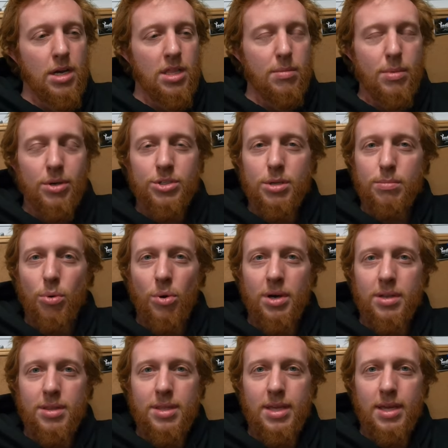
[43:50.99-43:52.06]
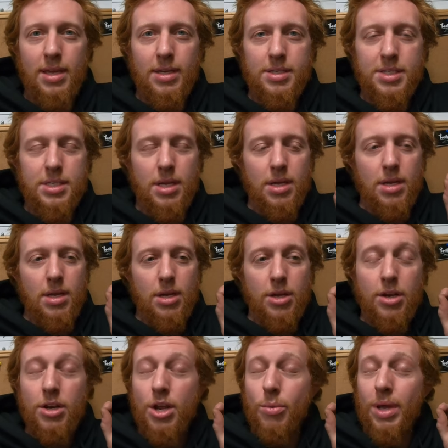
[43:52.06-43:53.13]
The most important thing is
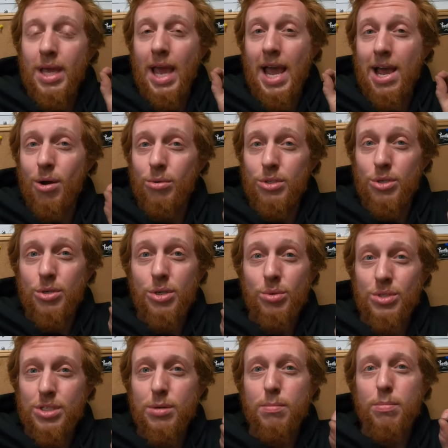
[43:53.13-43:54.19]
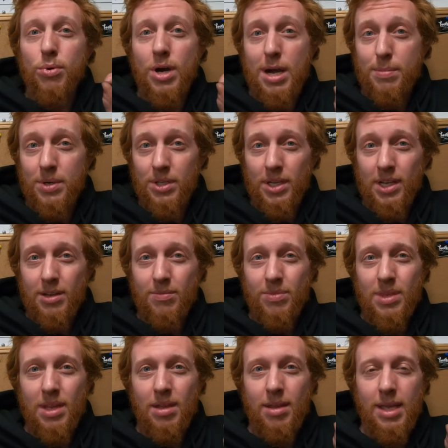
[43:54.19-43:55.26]
knowing how to use them properly
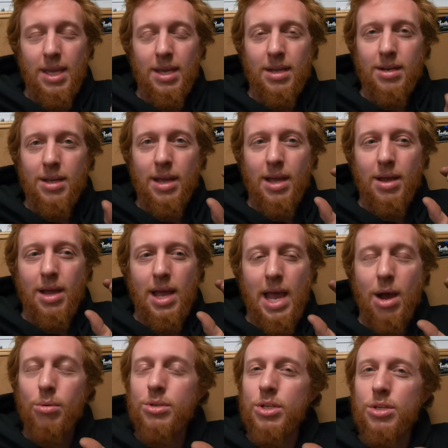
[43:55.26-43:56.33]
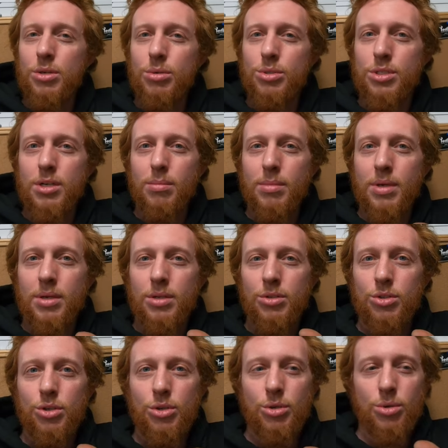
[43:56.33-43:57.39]
and how to use them
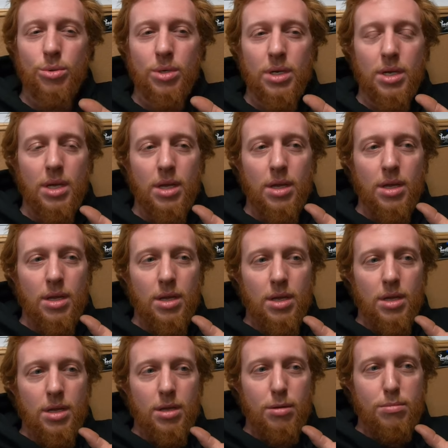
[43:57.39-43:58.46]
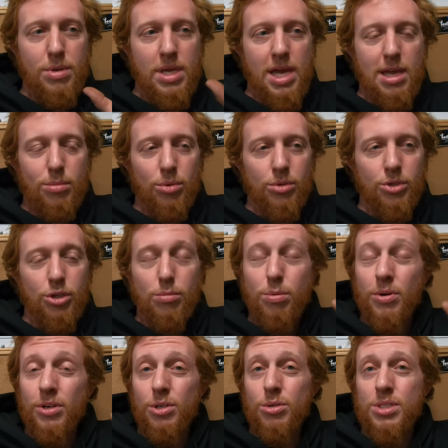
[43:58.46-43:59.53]
to be able to
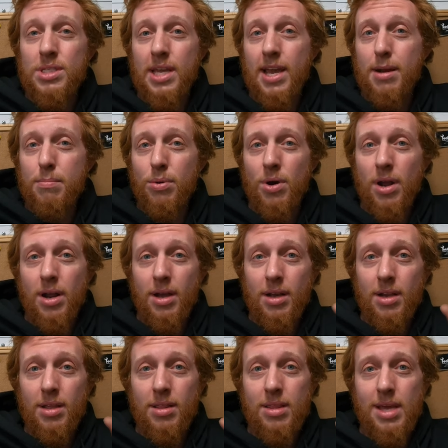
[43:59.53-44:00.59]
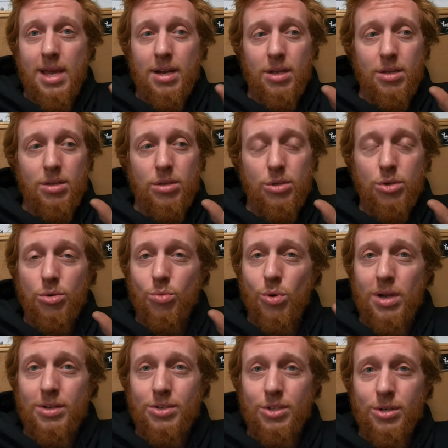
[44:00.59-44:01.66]
produce the end product that you
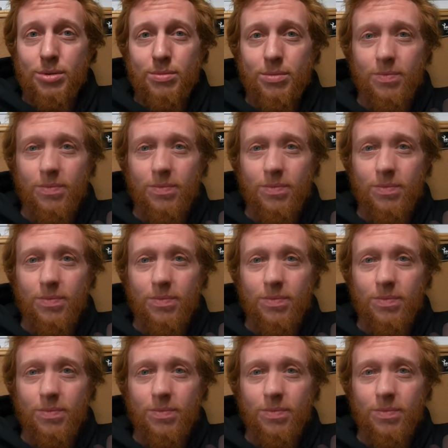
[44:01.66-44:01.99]
want to.